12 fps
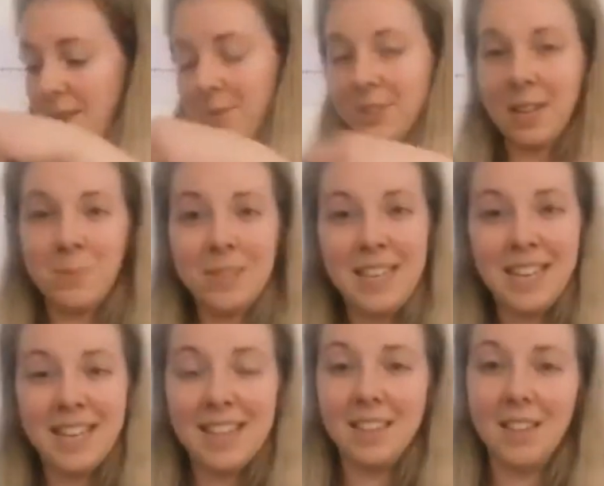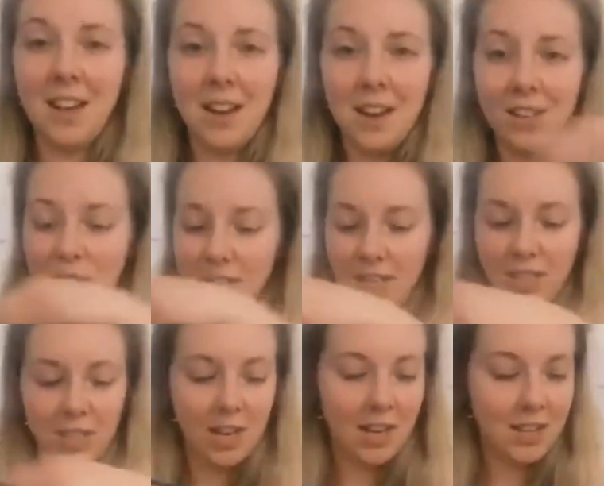that wasn't a particularly large t-shirt,